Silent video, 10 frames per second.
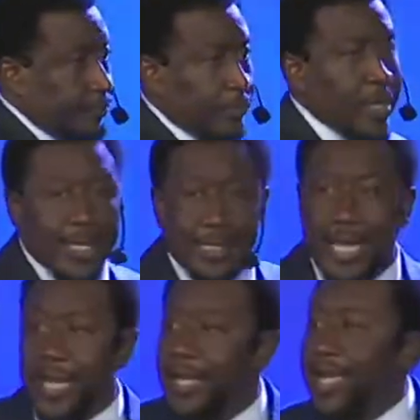You
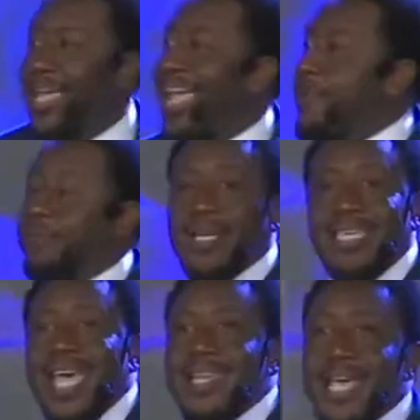understand? And
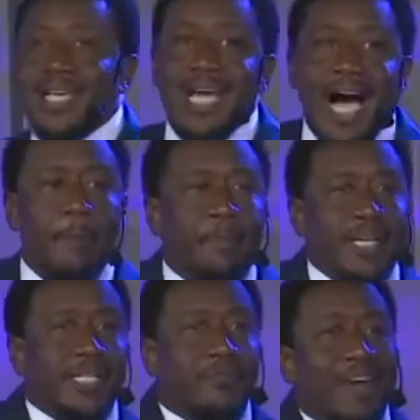forgetting that God put
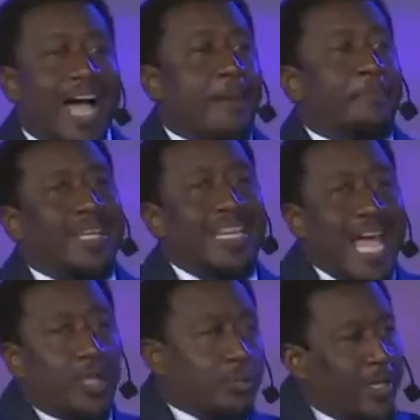a divine
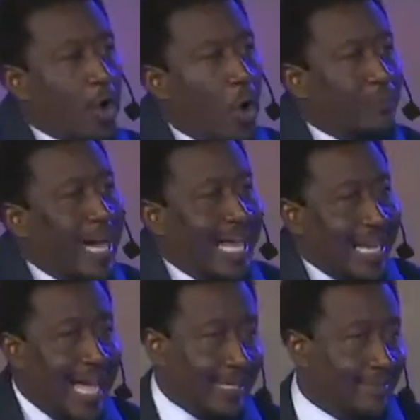pronouncement over our
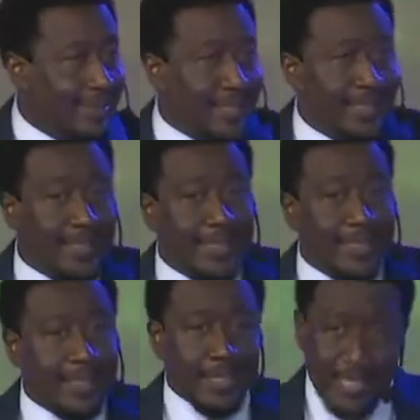life.
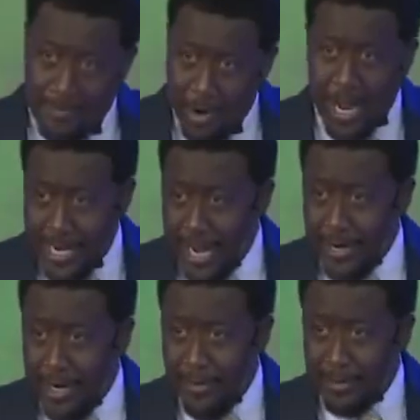Come on, are y'all
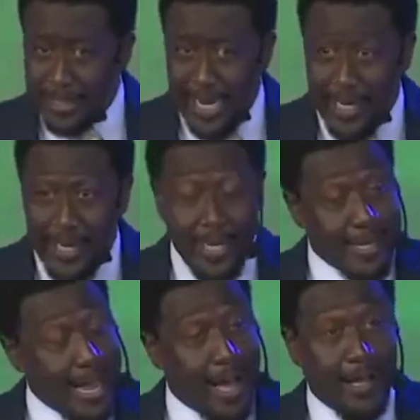hearing what I'm saying?
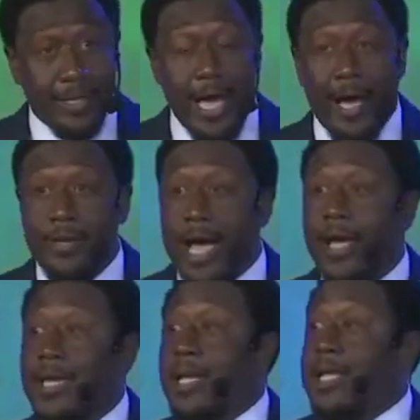Now, any of
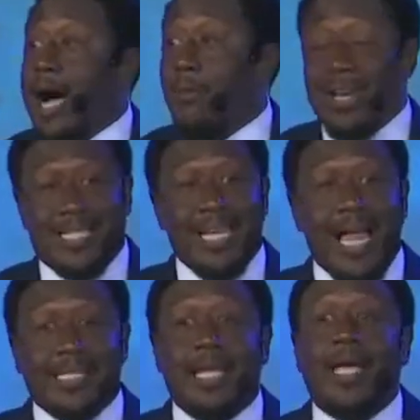y'all want to
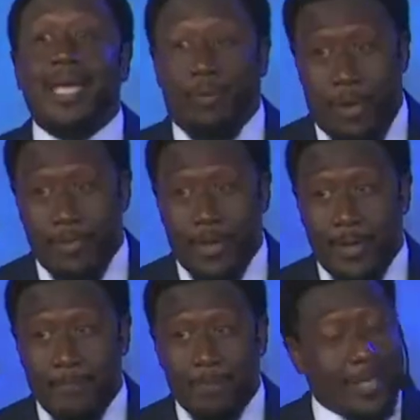challenge that, get with me.
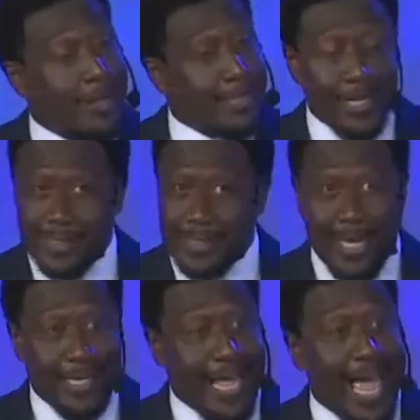Because I done
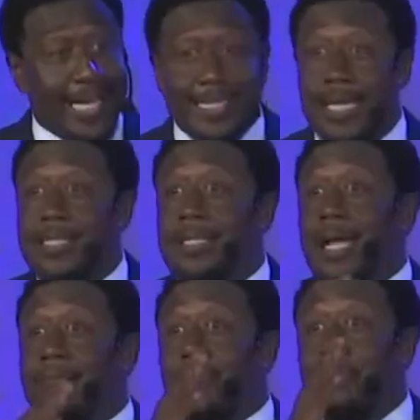studied Acts, I done
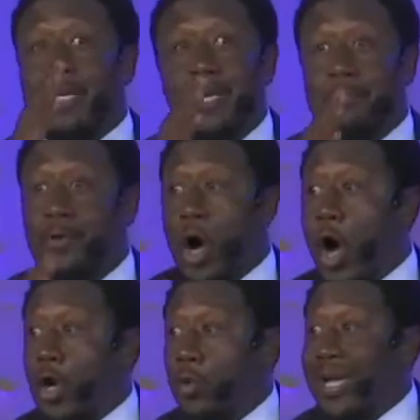studied from Hebrew
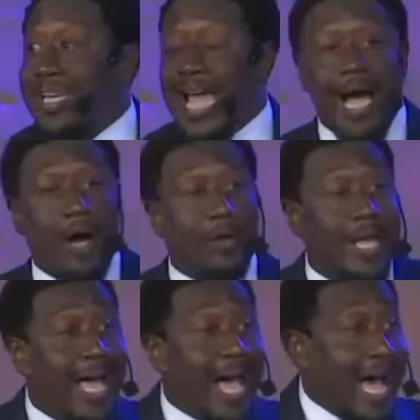all the way down,
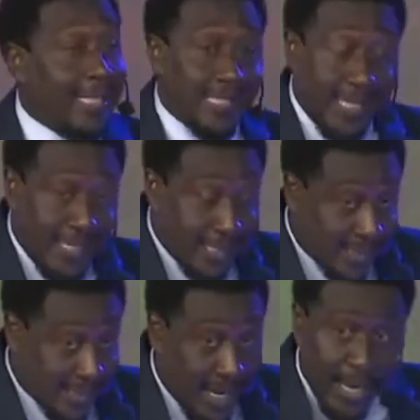how Jesus
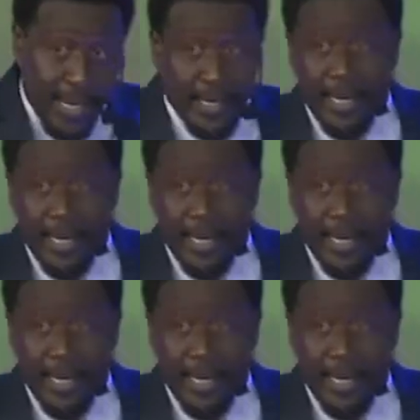changed. And then,